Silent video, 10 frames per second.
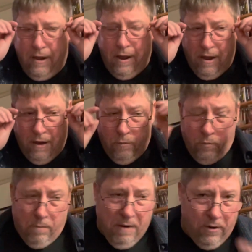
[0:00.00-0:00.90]

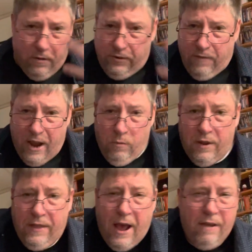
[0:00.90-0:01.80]
Romero's fine
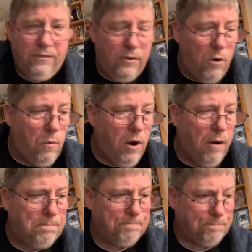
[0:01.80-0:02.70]
with that. So,